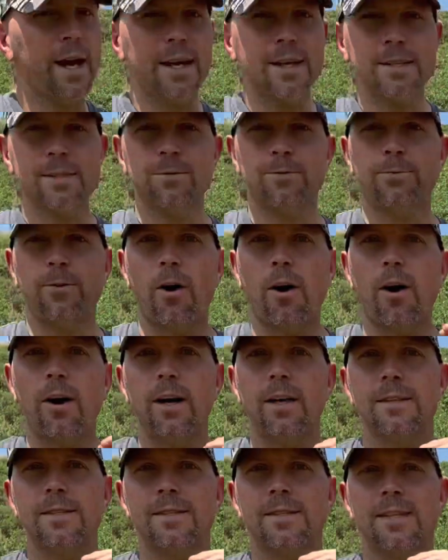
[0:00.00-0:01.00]
as far
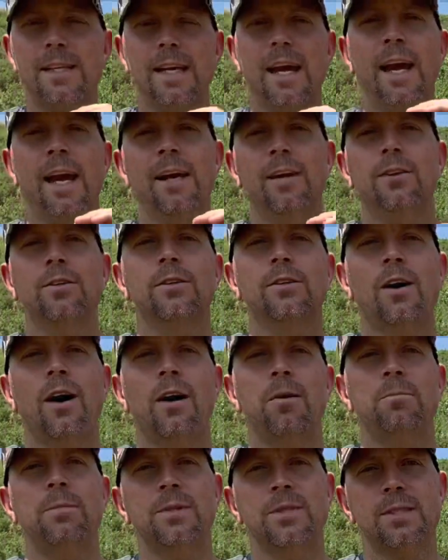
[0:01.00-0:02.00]
as the angle
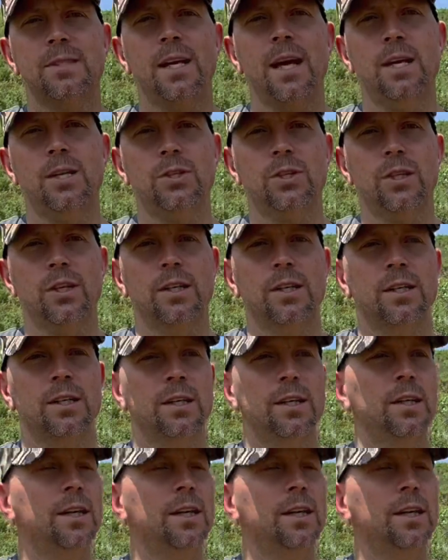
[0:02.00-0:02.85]
compensation.